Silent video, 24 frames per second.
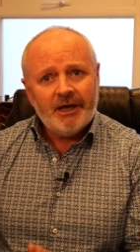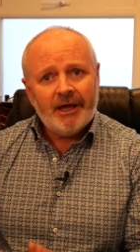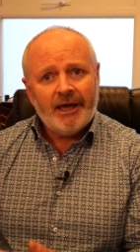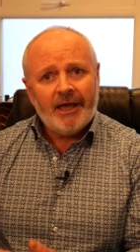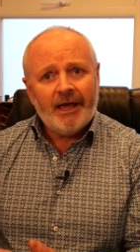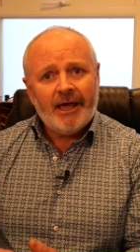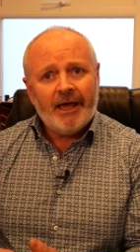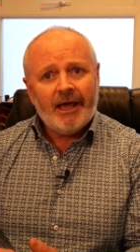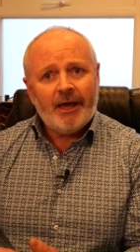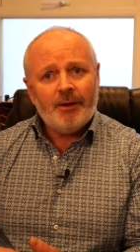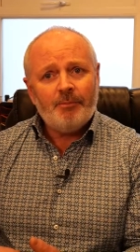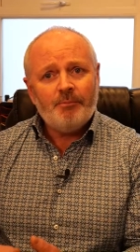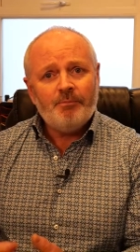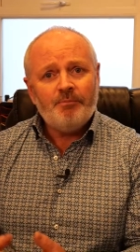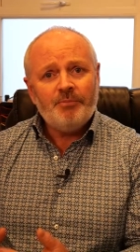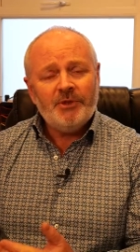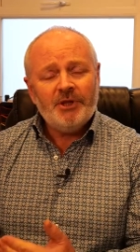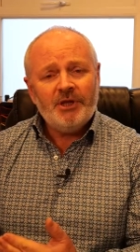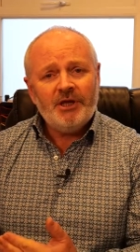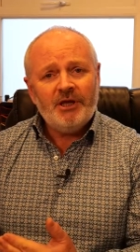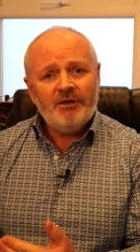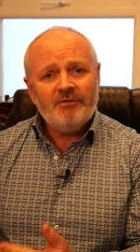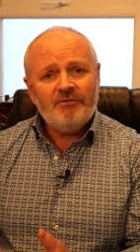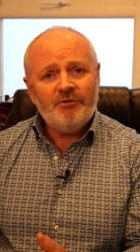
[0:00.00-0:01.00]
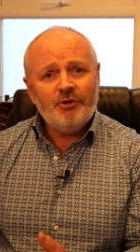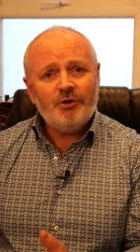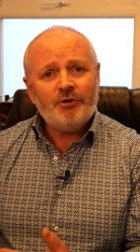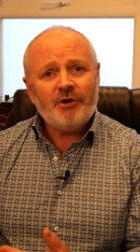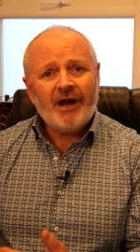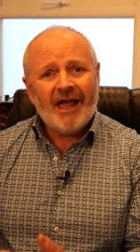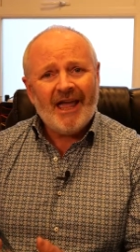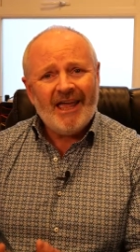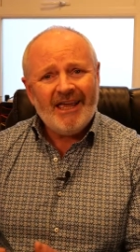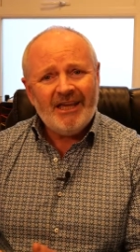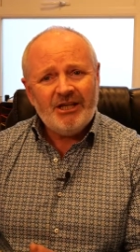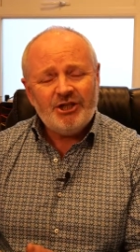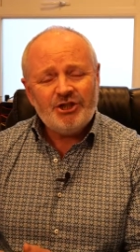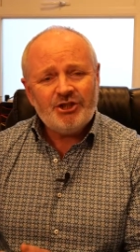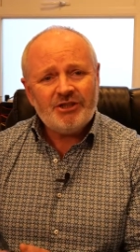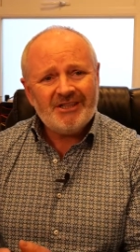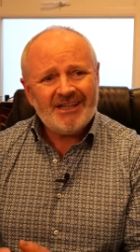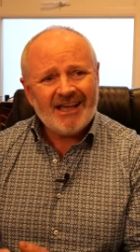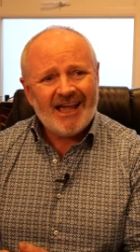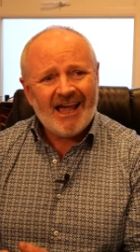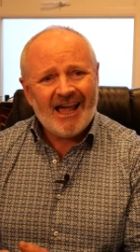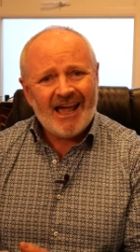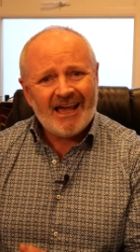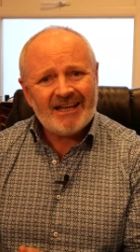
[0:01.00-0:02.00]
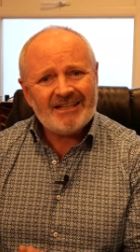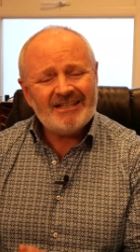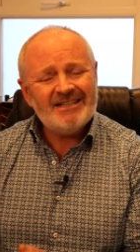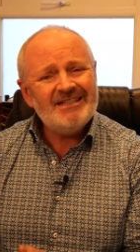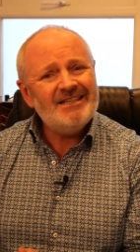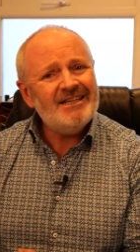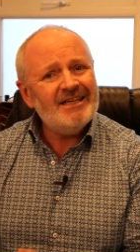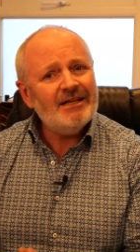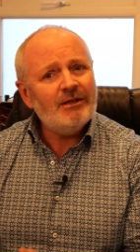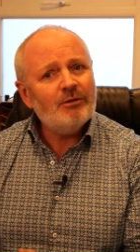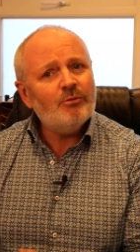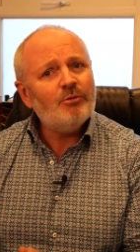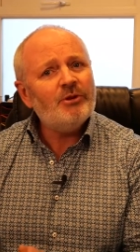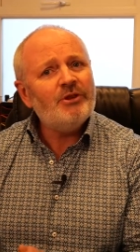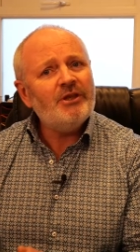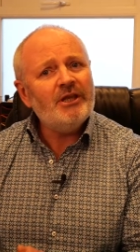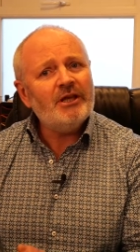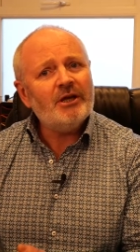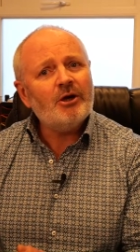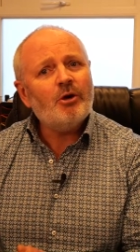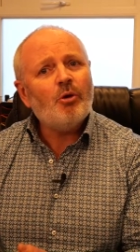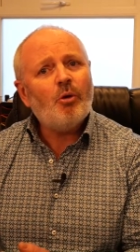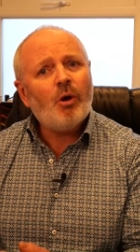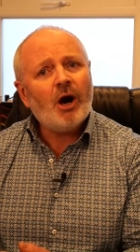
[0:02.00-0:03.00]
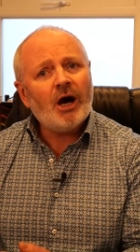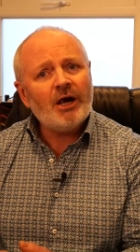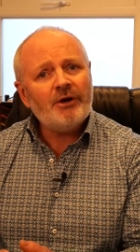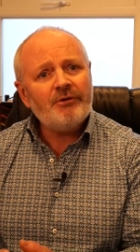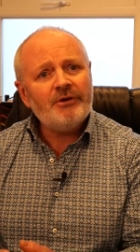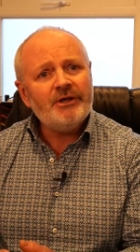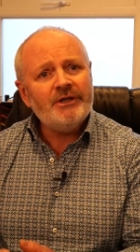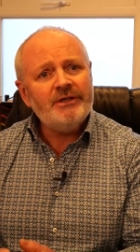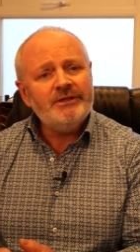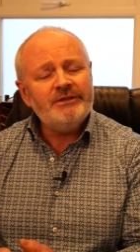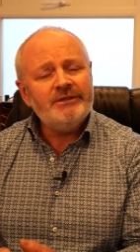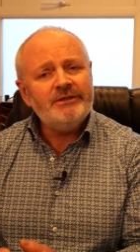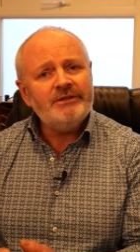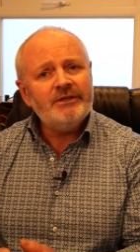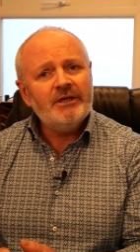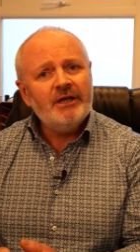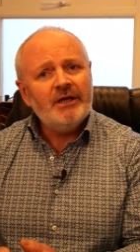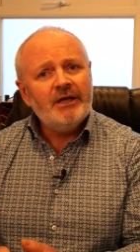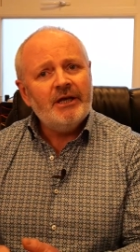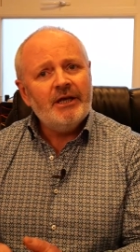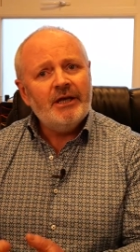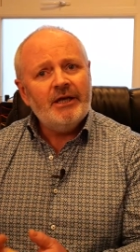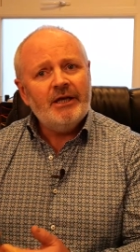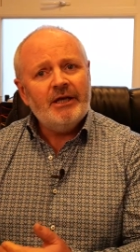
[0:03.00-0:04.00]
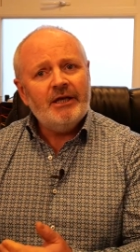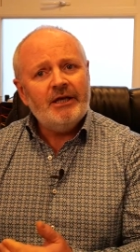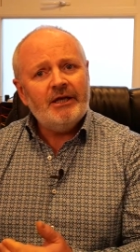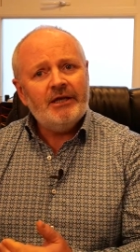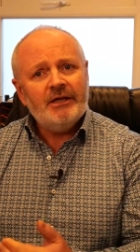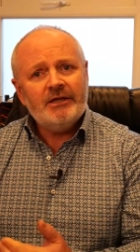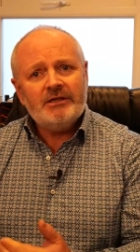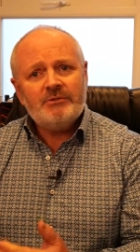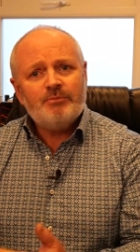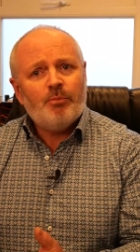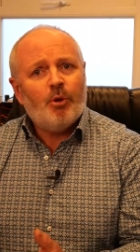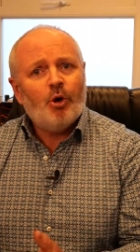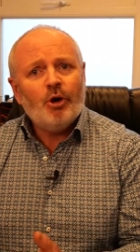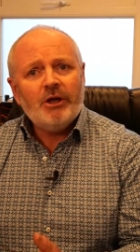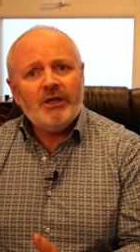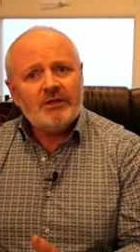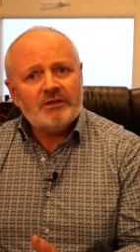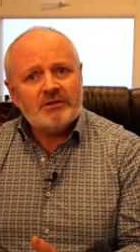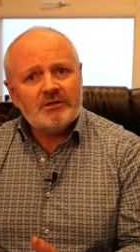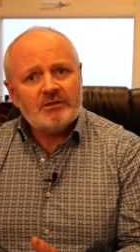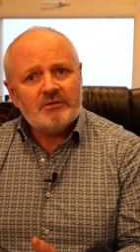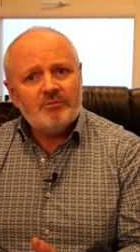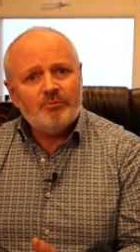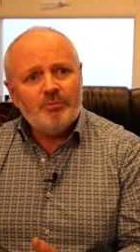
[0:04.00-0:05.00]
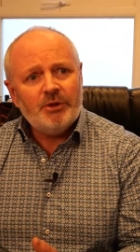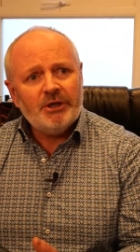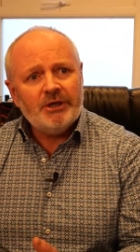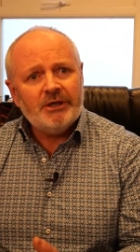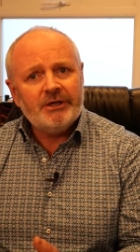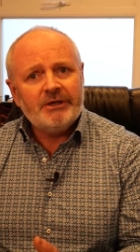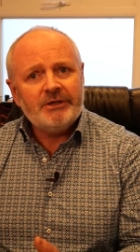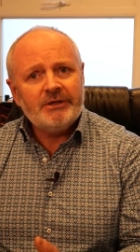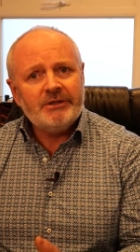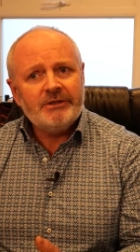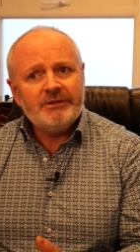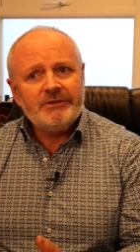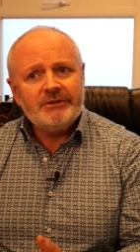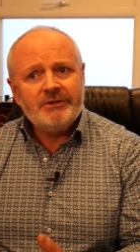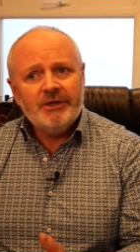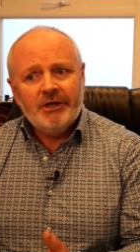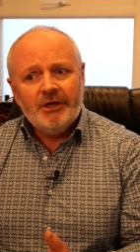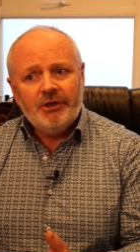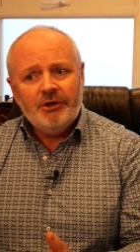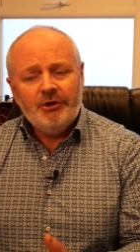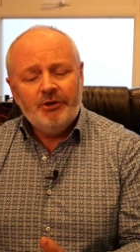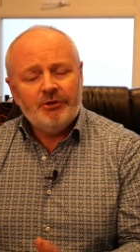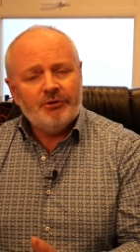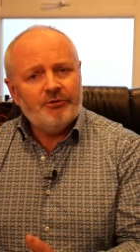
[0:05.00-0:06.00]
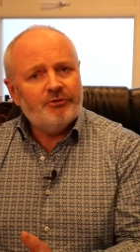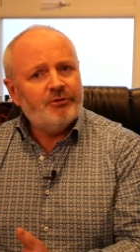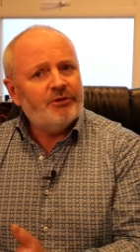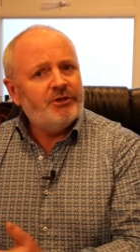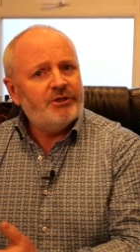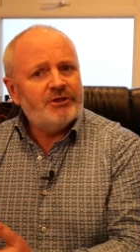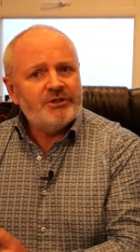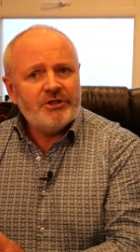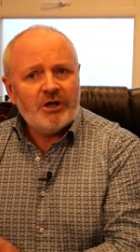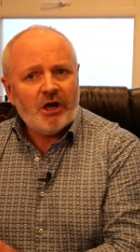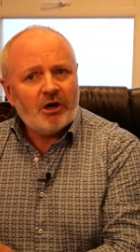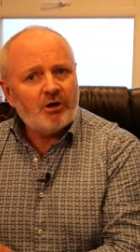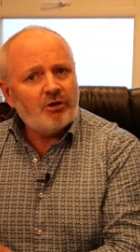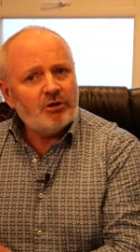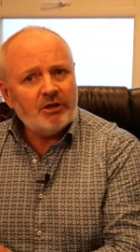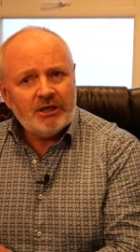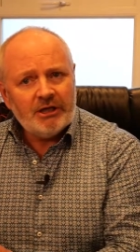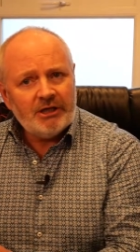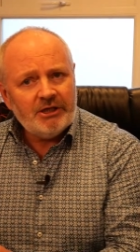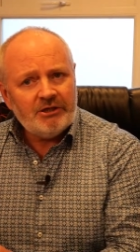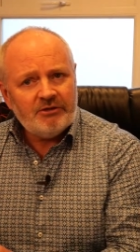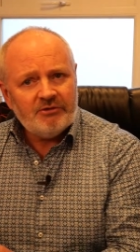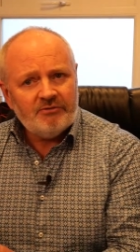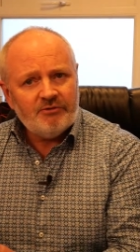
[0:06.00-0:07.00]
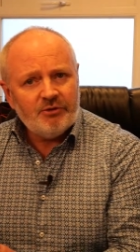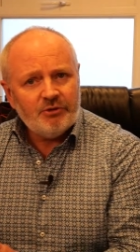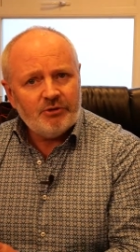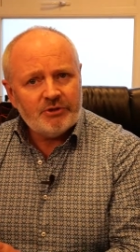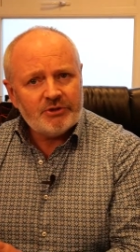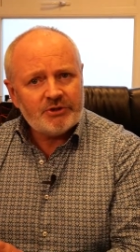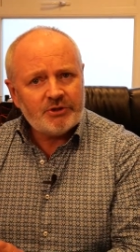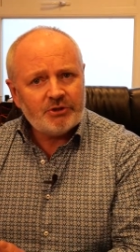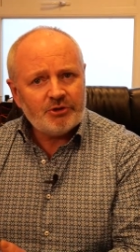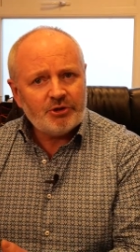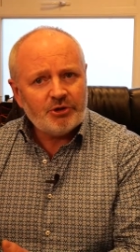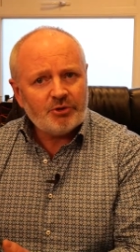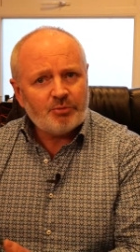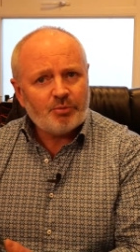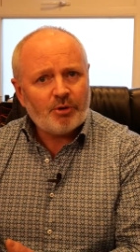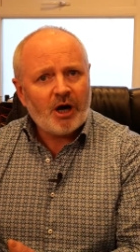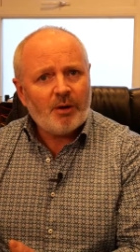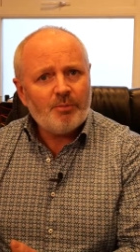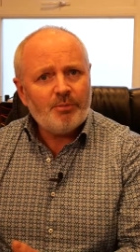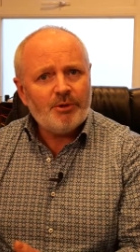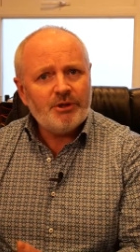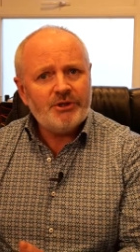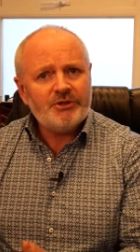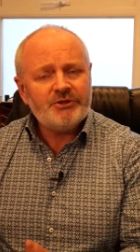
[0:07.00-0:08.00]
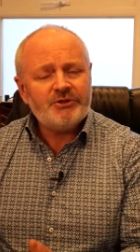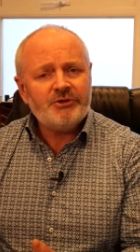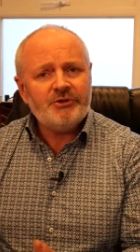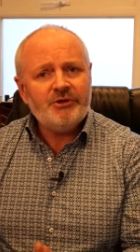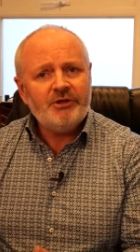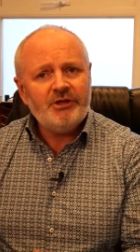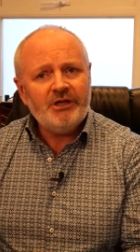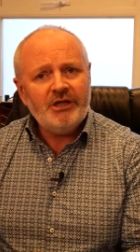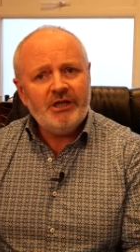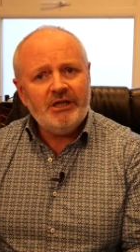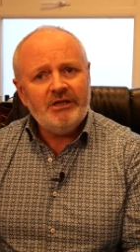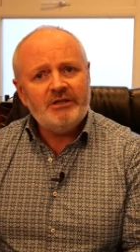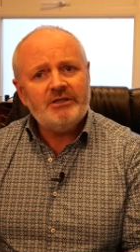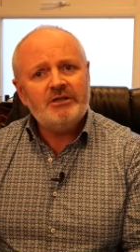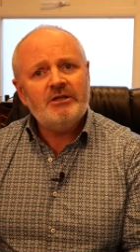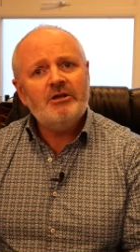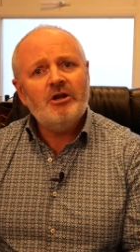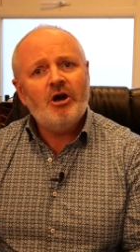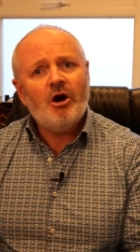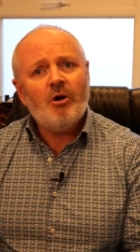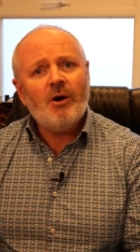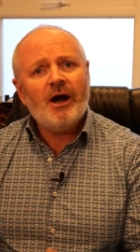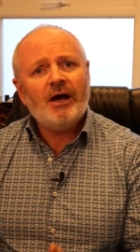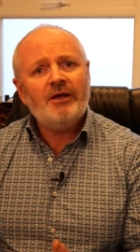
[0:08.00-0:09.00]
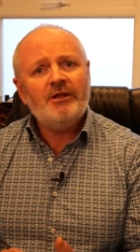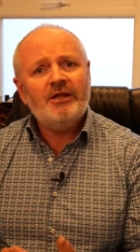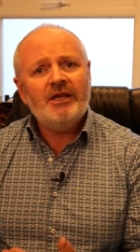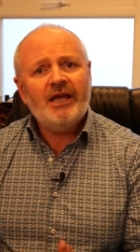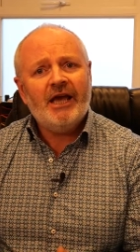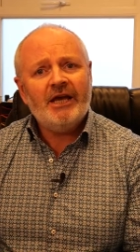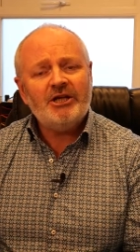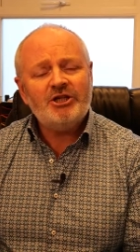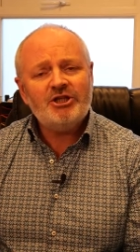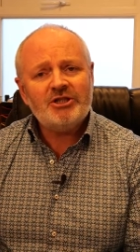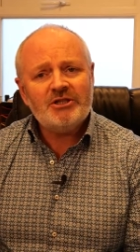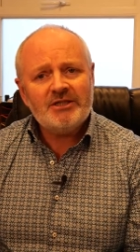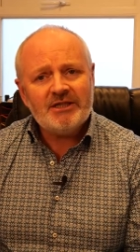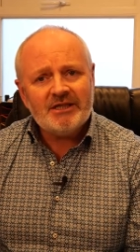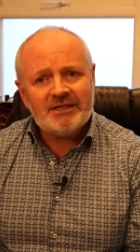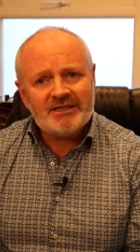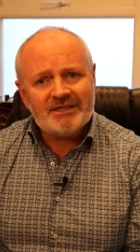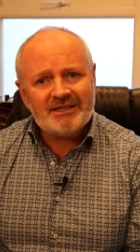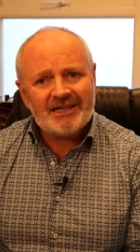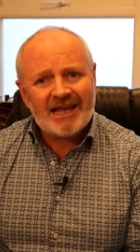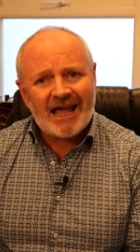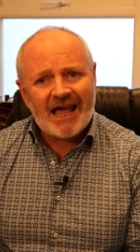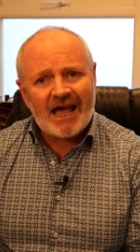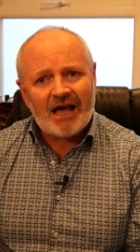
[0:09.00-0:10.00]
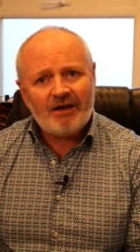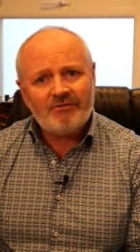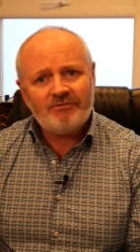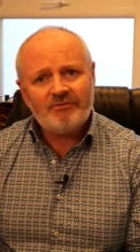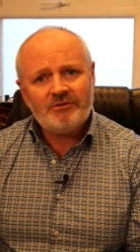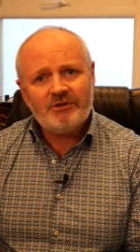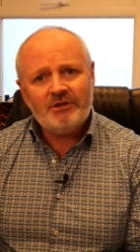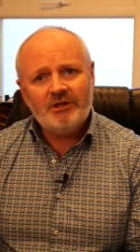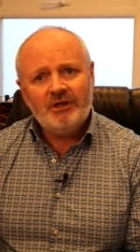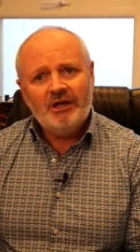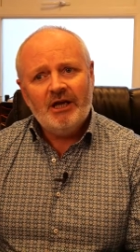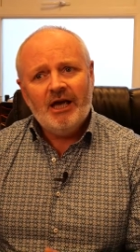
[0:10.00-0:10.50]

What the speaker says: If your agent can't deal with the inquiries, it's pointless, because it's not going to lead to viewings on your property. So you need to know how the agency is staffed,